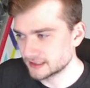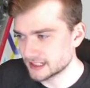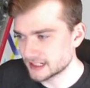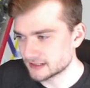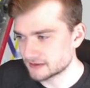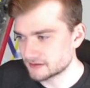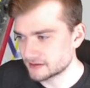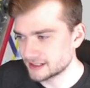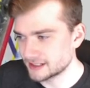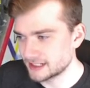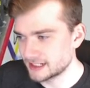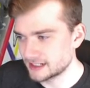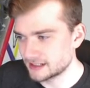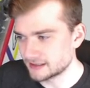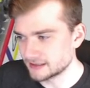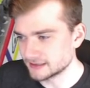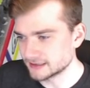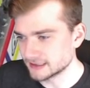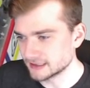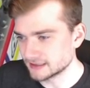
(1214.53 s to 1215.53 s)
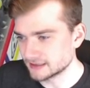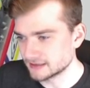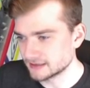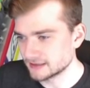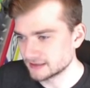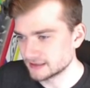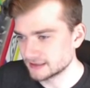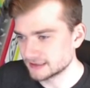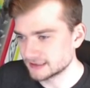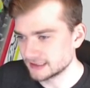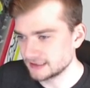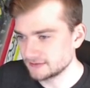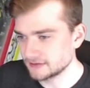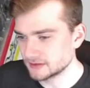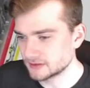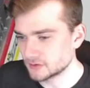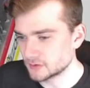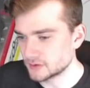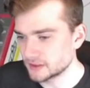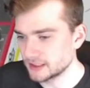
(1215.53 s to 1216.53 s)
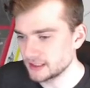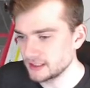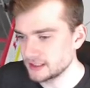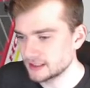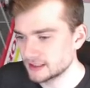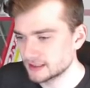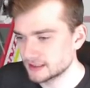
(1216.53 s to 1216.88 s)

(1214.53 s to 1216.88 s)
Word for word: got gray hair and he's like, is he even twenty?